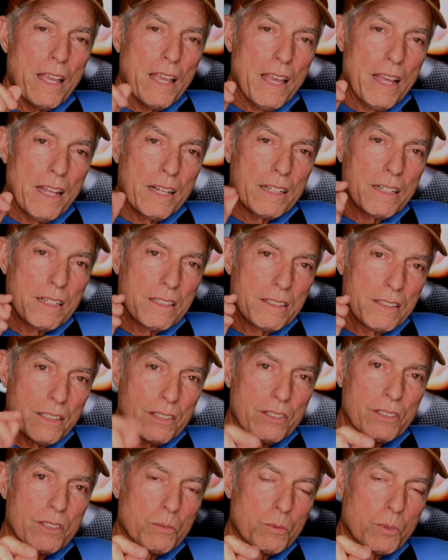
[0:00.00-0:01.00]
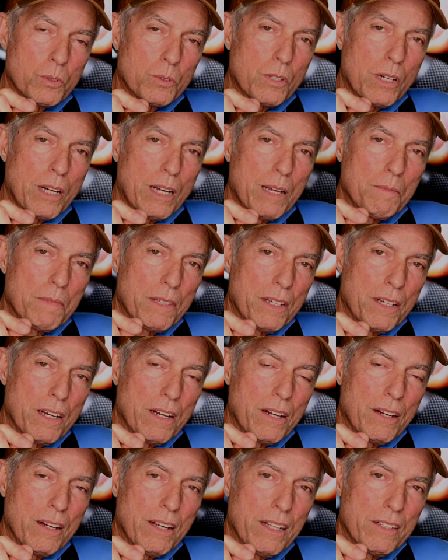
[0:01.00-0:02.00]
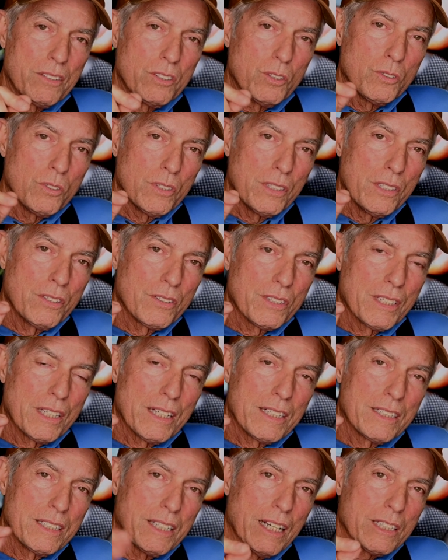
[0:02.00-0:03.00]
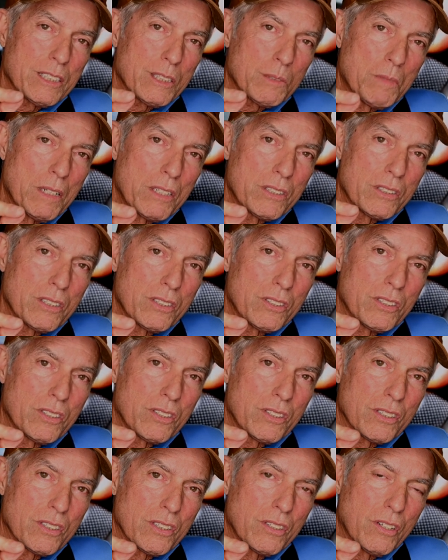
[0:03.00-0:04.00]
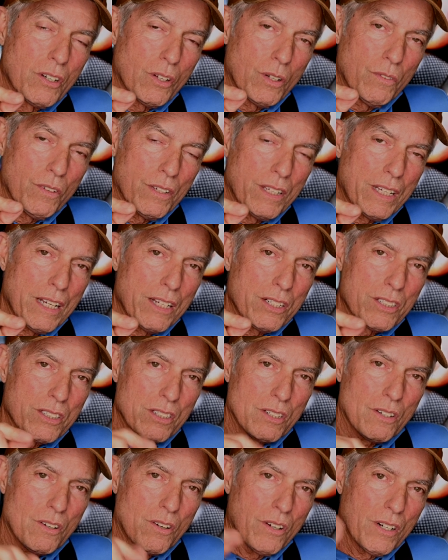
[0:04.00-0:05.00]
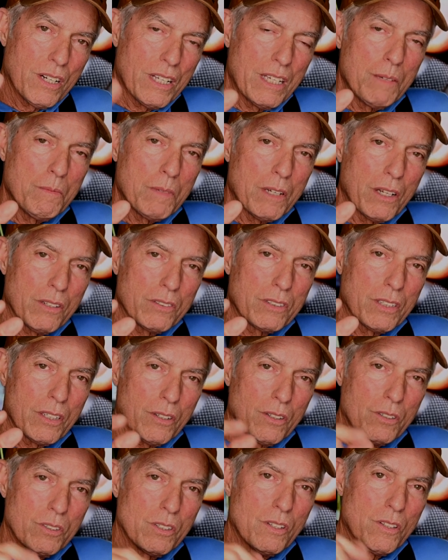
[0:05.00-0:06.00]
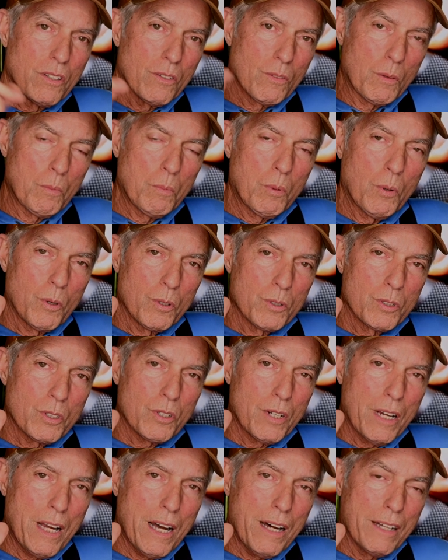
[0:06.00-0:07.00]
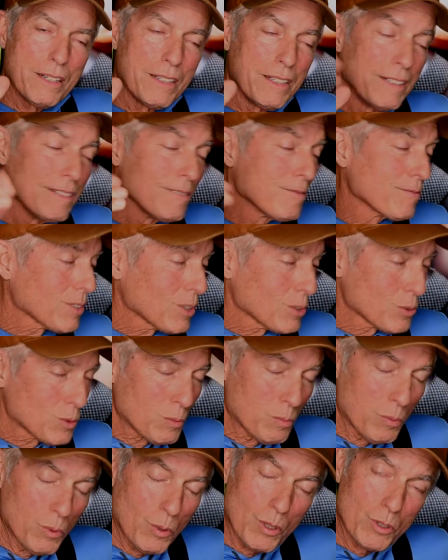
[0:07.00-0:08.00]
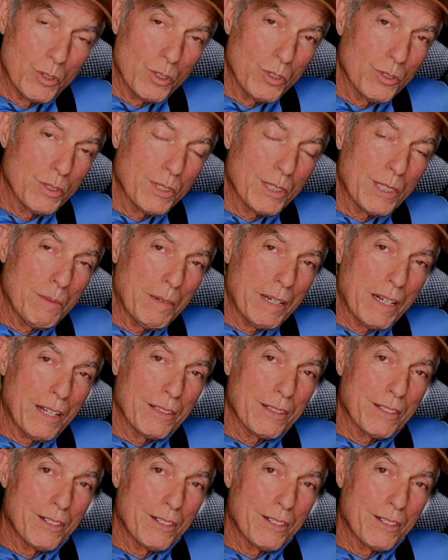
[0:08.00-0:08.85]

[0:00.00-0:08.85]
and click subscribe there, and you'll either get a text message notification or an email telling you the reports are out. Those reports usually come out on